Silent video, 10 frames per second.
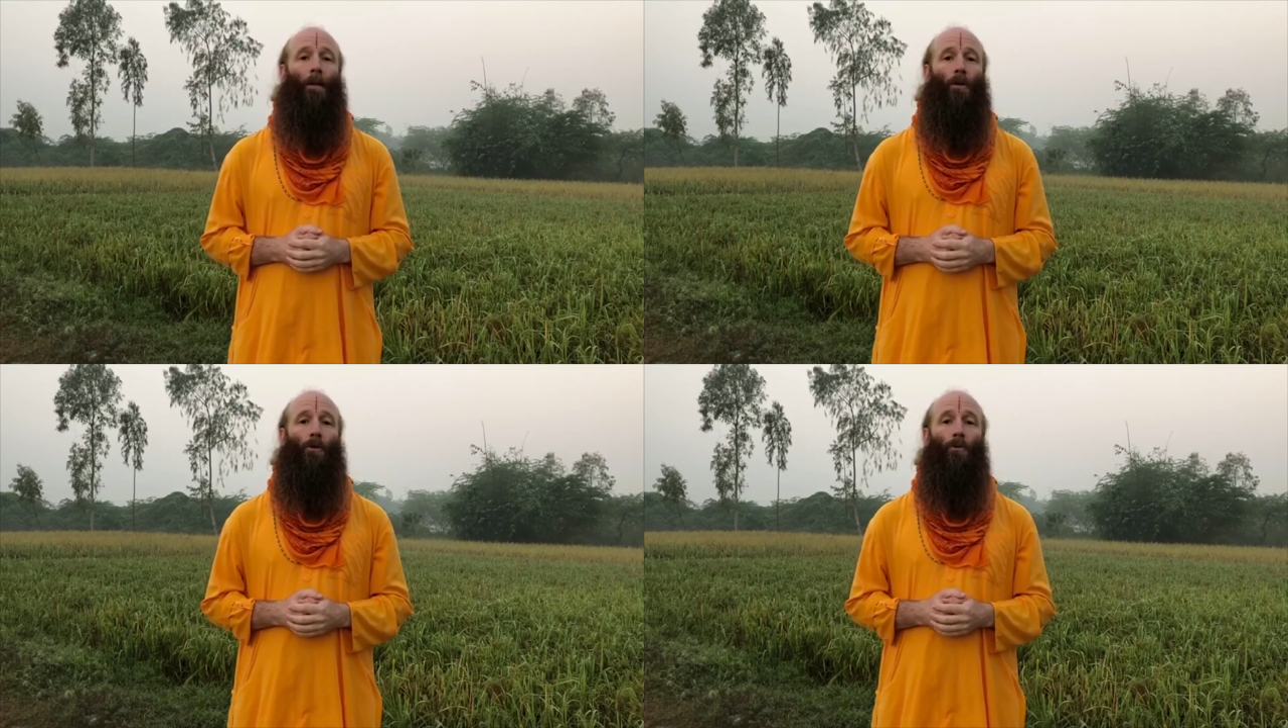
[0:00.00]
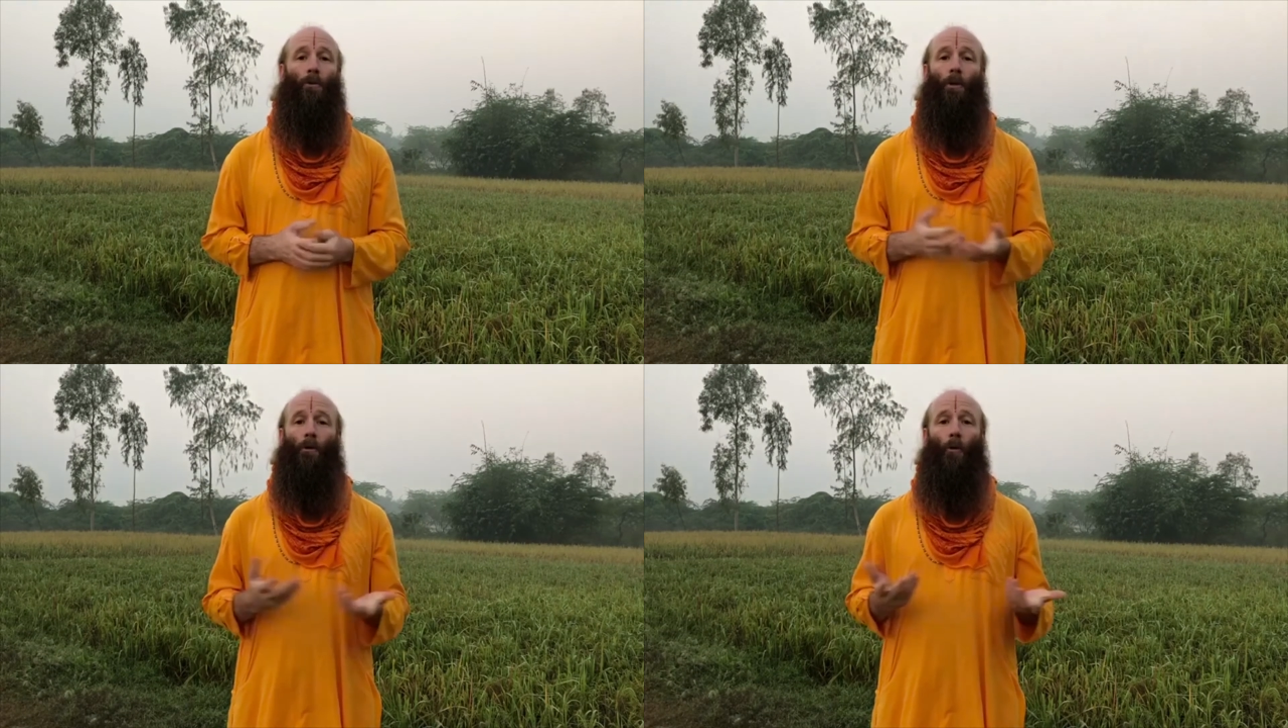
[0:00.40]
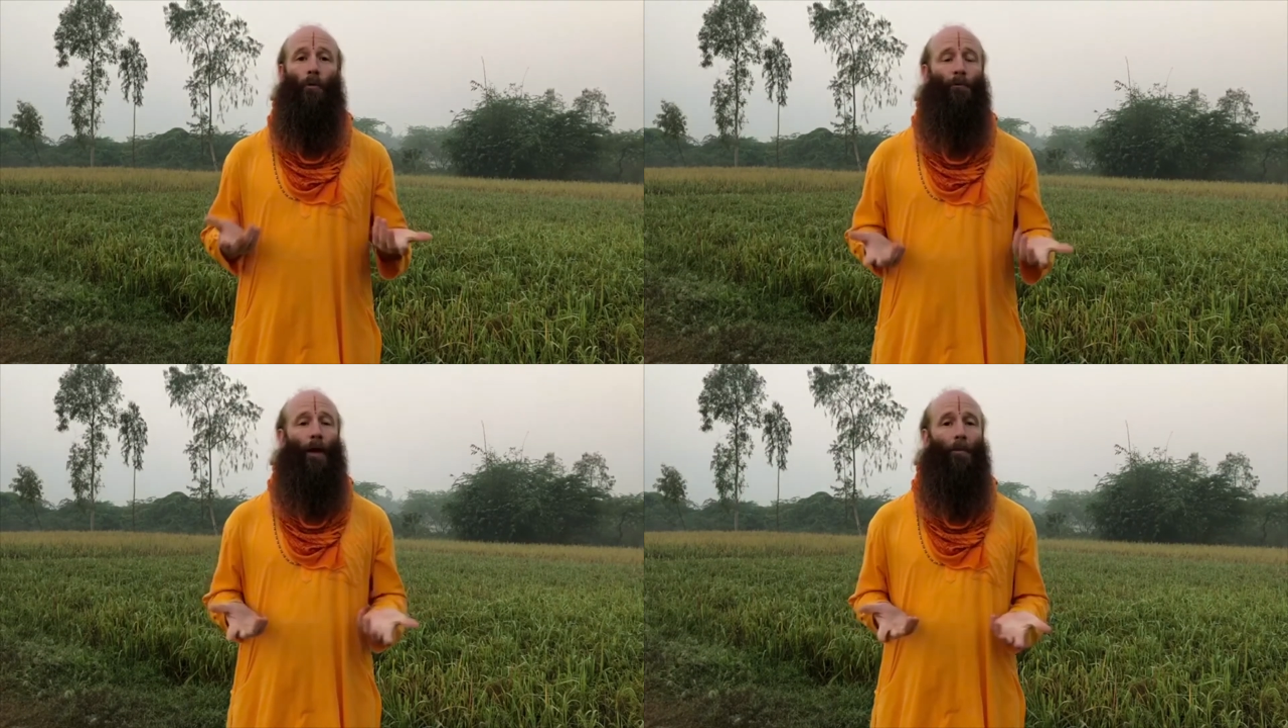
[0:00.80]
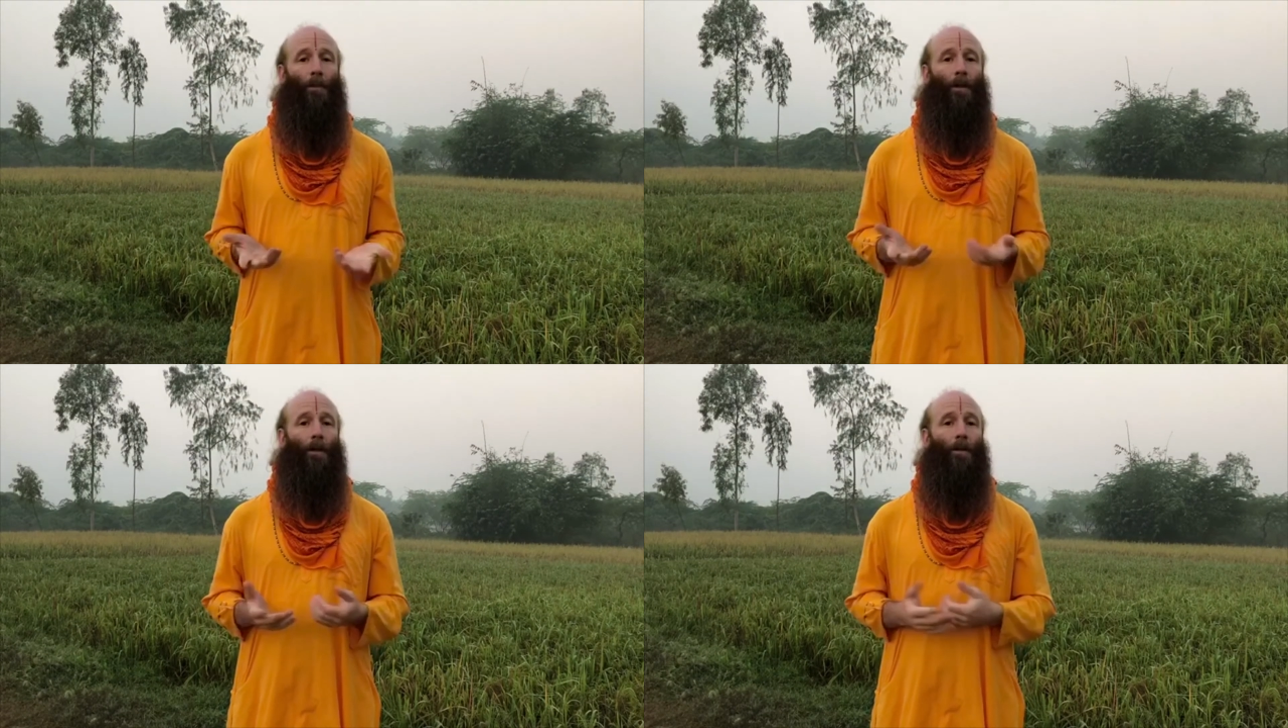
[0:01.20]
You and your whole
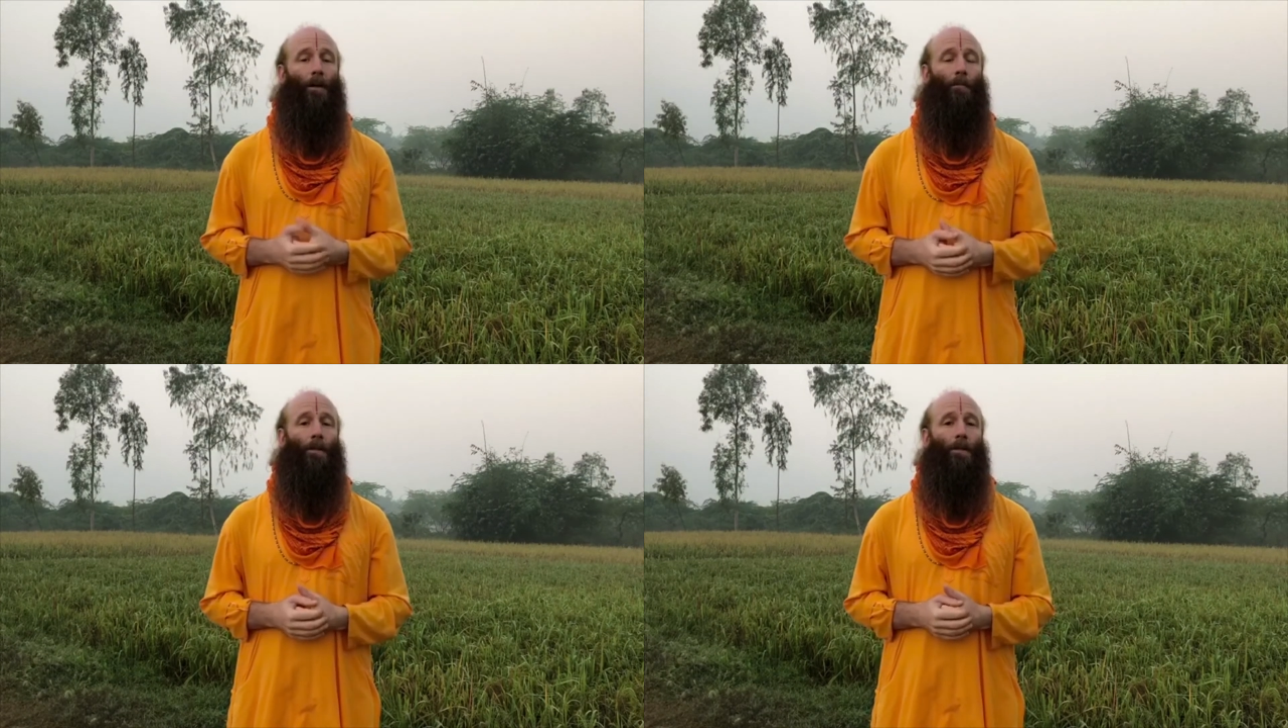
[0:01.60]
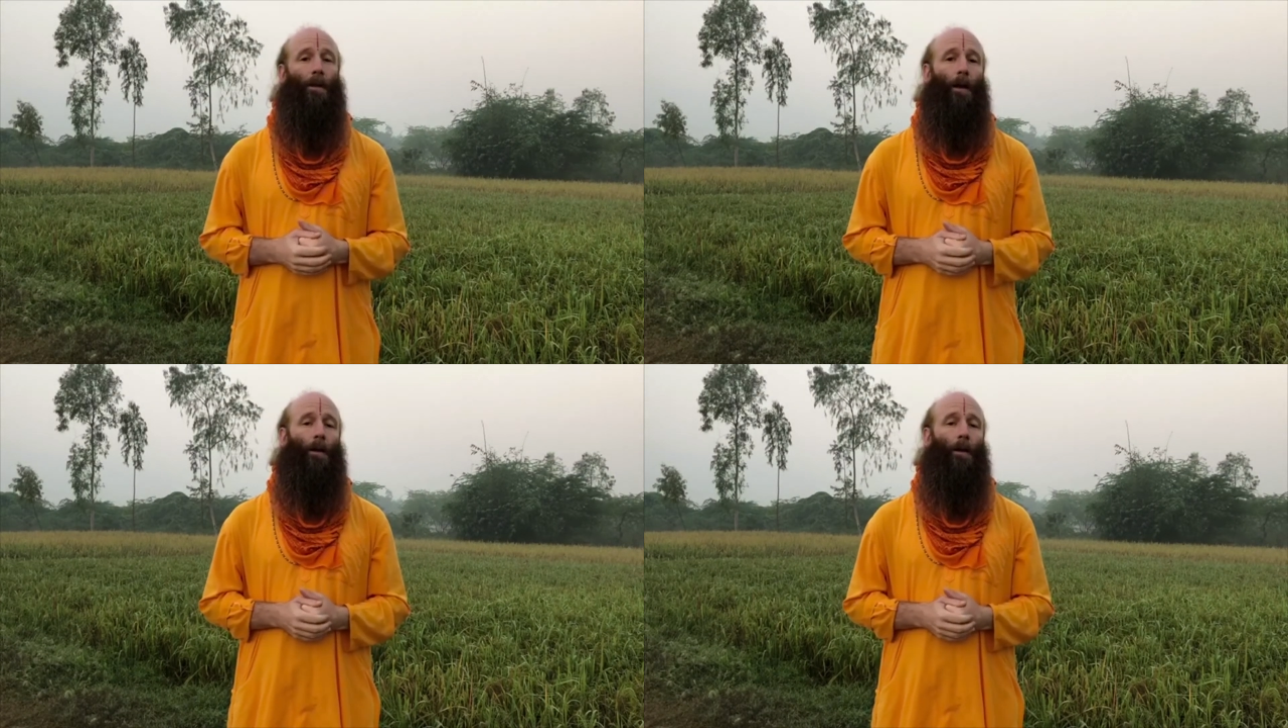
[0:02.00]
family can come and stay